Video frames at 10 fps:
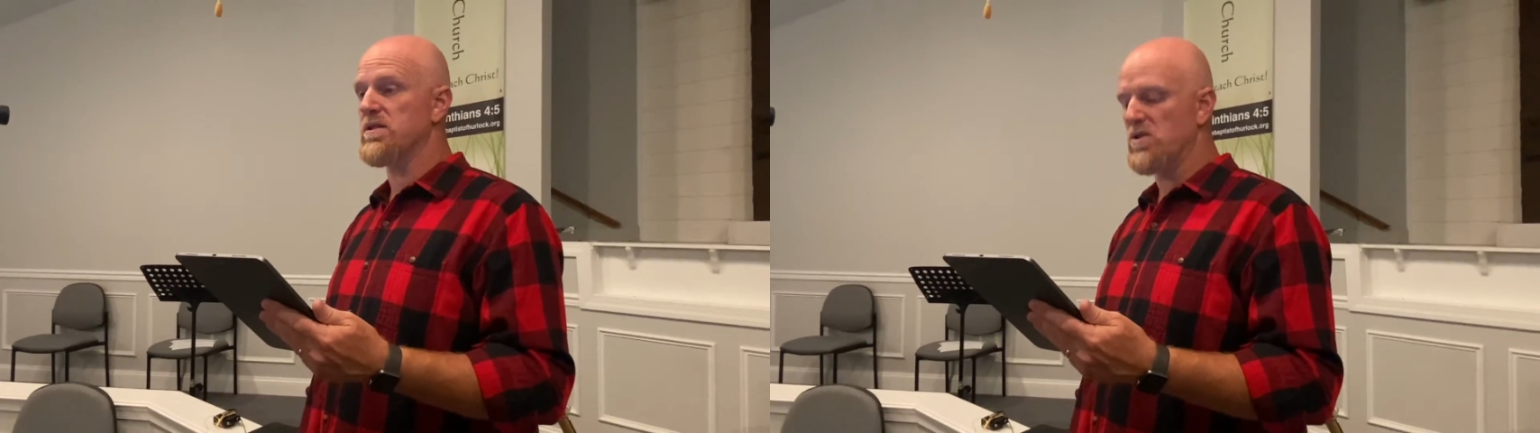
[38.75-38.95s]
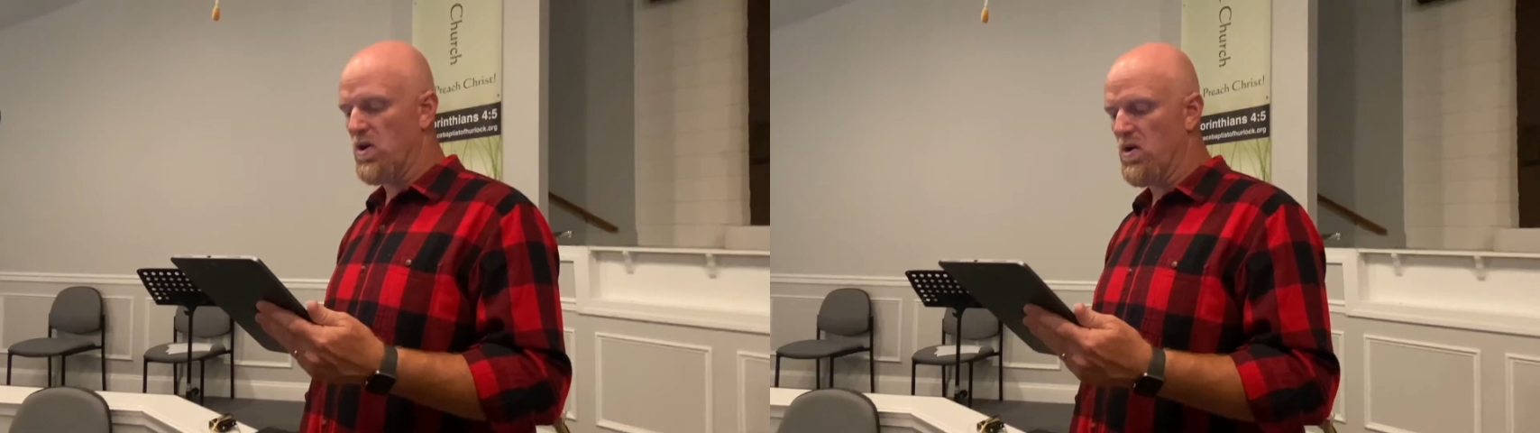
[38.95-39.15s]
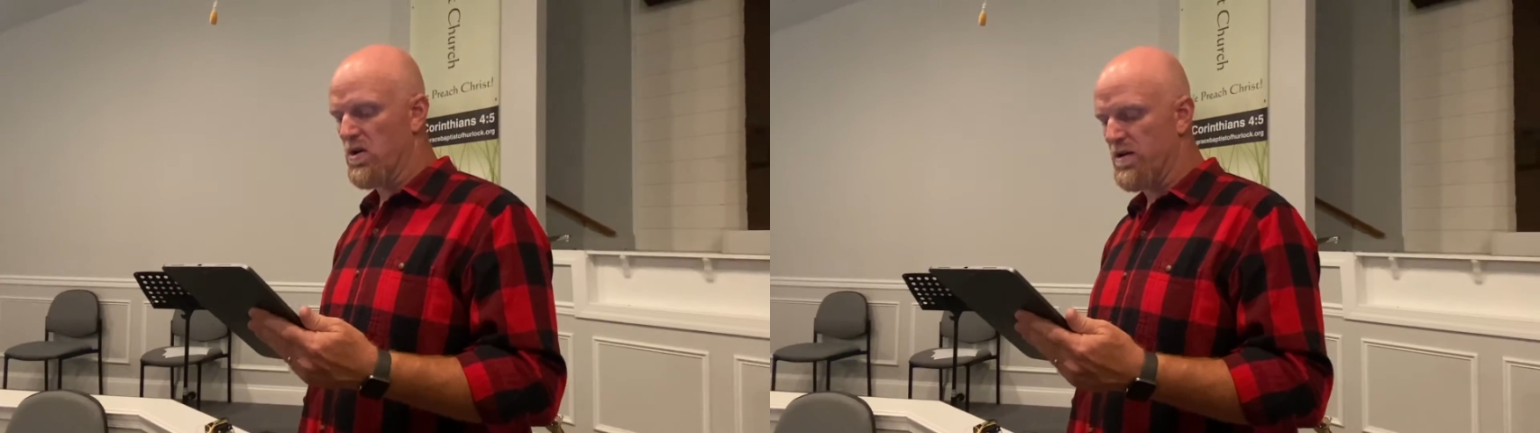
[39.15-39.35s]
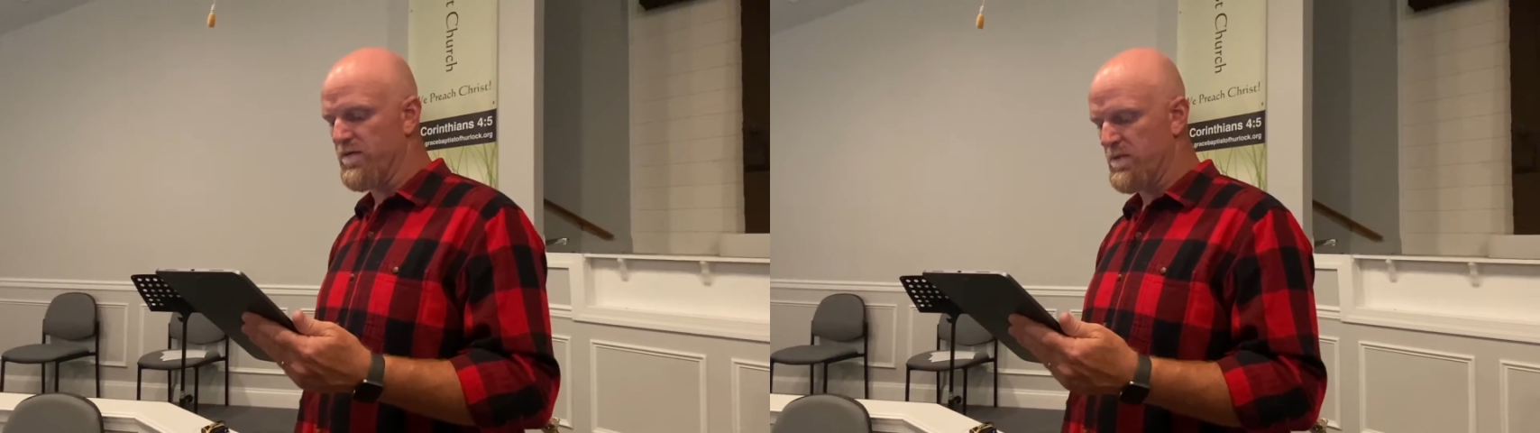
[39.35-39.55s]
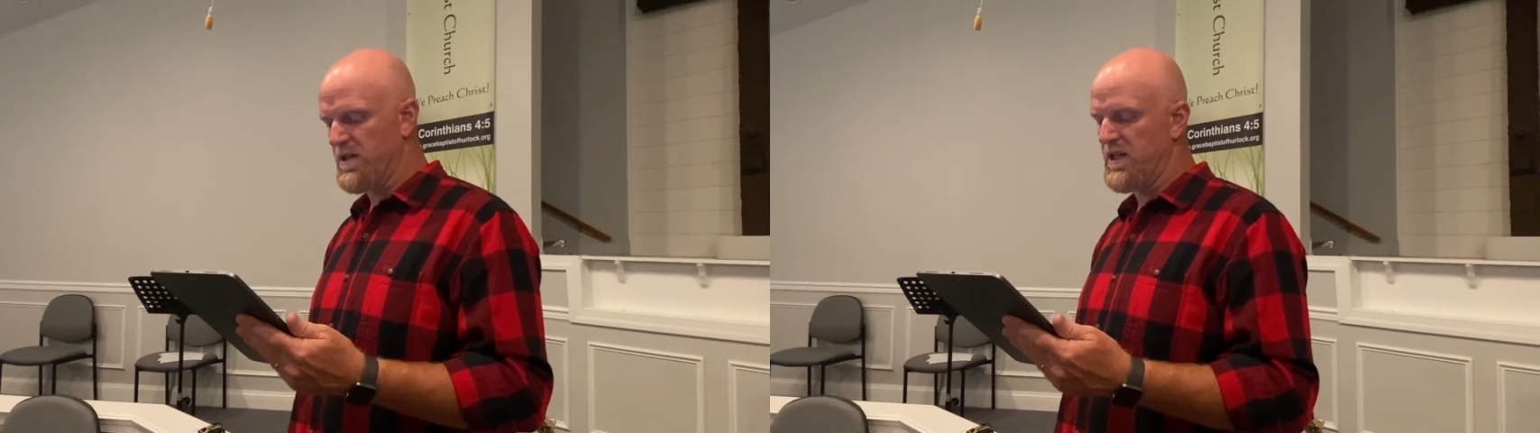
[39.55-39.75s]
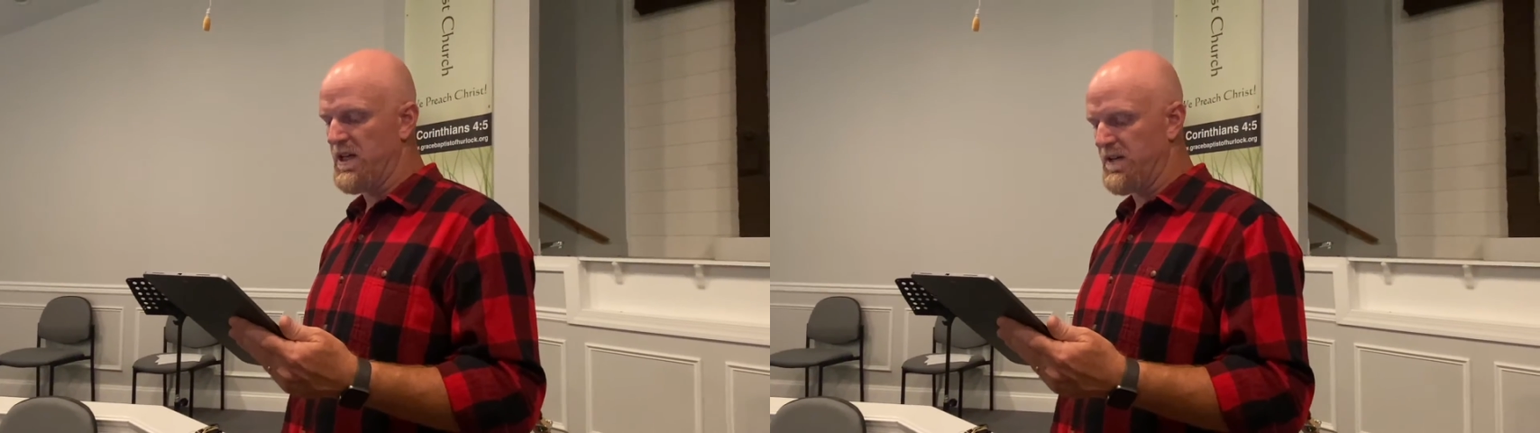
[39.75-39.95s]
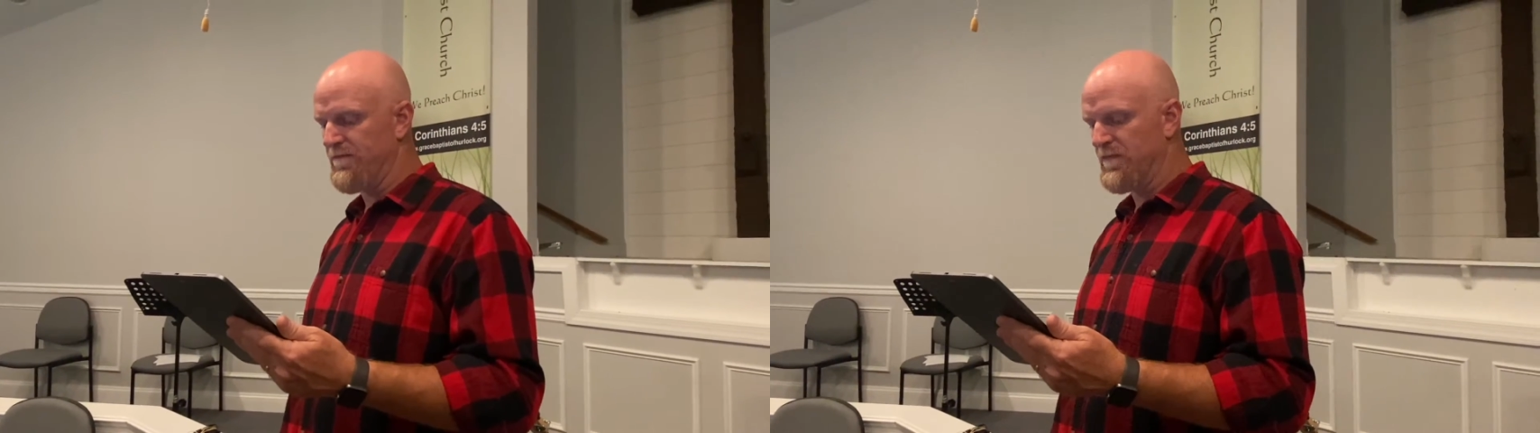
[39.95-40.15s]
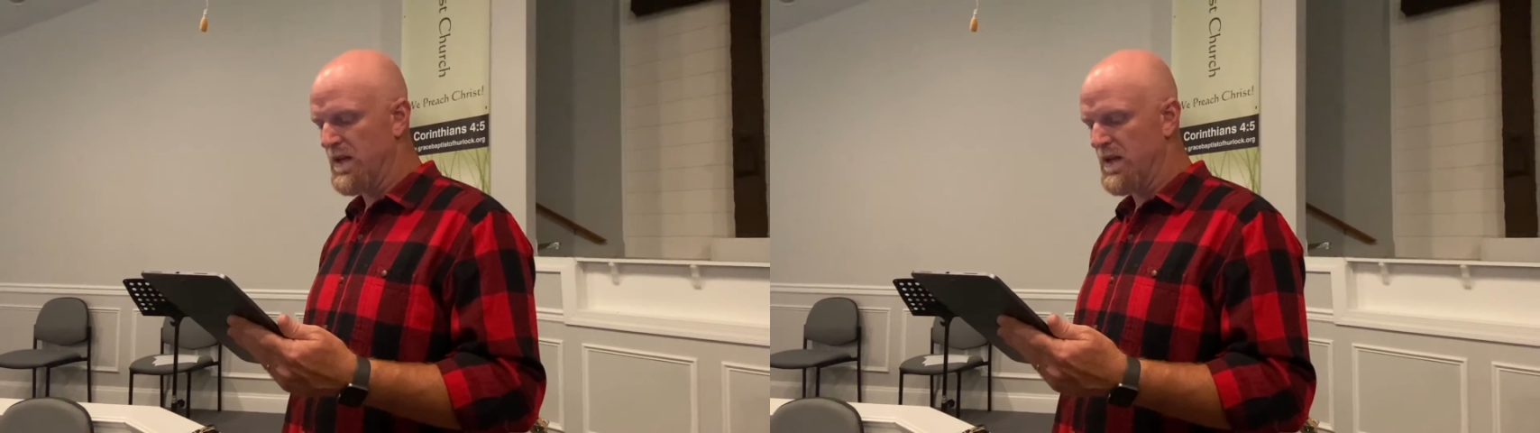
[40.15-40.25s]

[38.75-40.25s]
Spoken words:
daughter from the dead